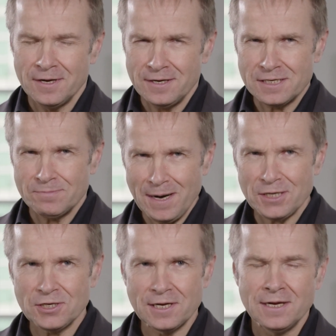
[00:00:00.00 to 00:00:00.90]

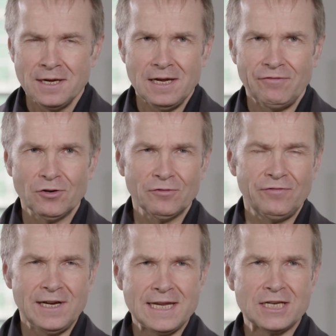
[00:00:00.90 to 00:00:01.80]
especially if you're
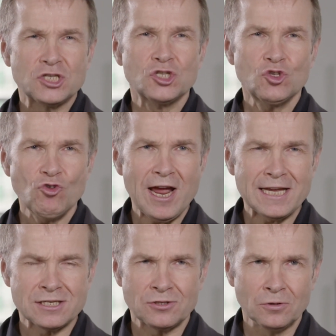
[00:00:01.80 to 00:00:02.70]
feeling
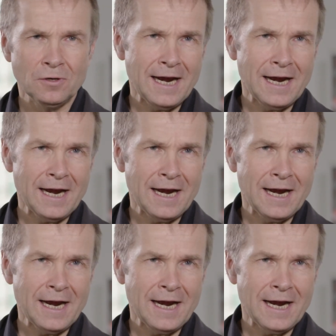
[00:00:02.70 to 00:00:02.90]
stressed or